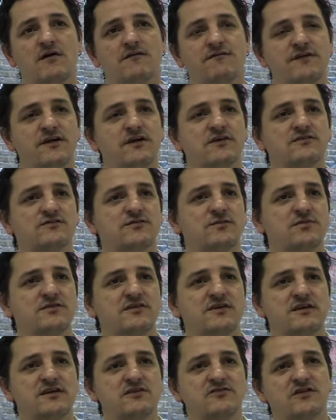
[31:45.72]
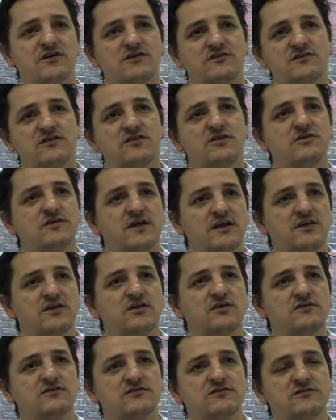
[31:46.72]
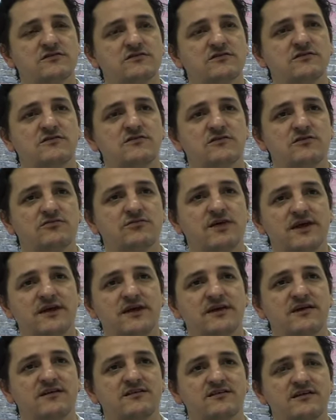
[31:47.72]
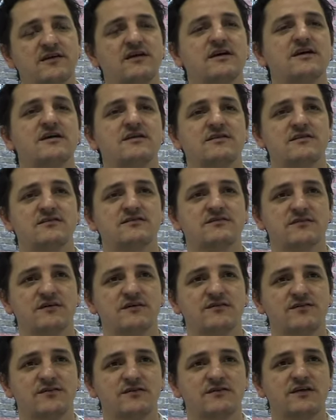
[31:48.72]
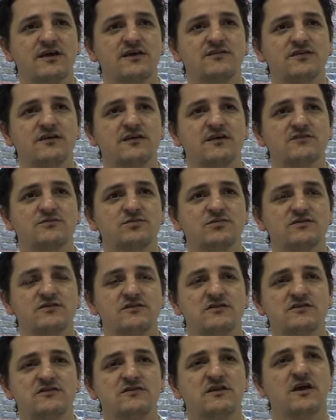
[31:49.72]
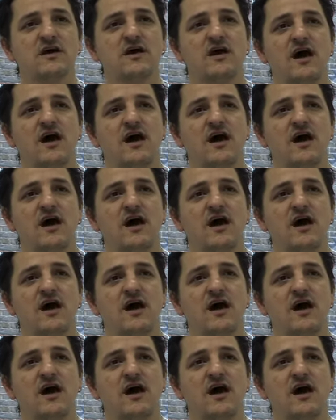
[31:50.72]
figures for particular drugs that you then use to do rankings, like the stuff that David Nutt's produced.